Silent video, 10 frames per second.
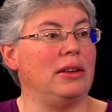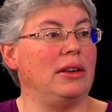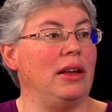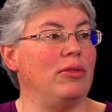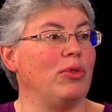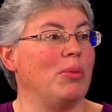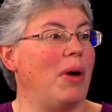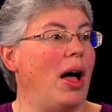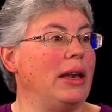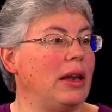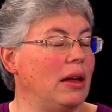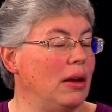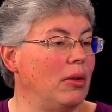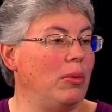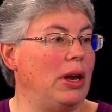in Vermont?
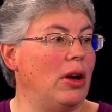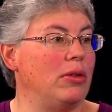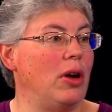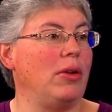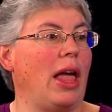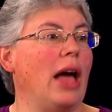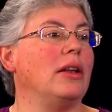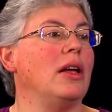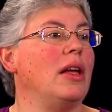We don't know yet.